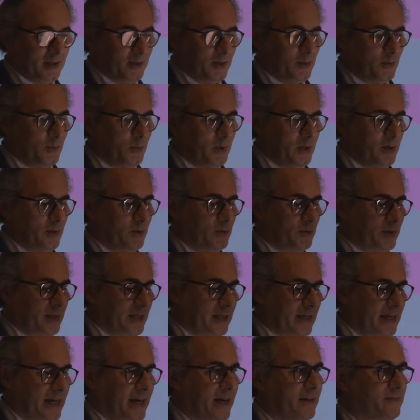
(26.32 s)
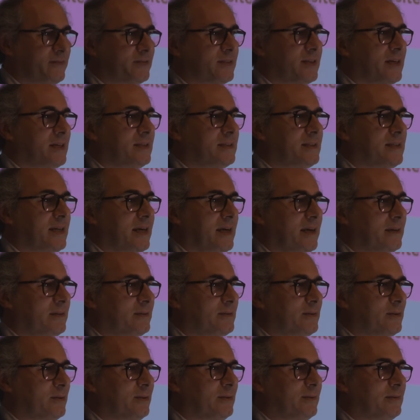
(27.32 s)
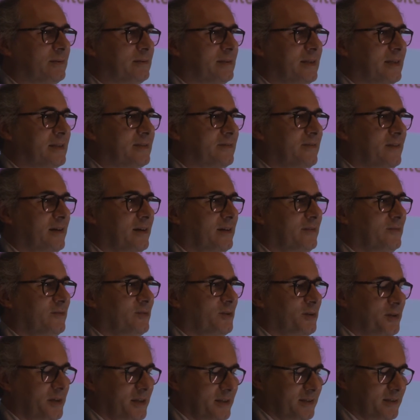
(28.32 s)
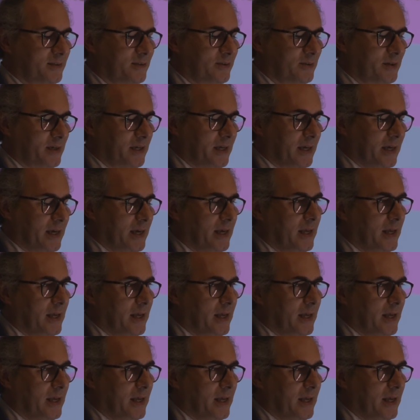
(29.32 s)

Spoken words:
we already have Sainte-Anne, so that's fine for history.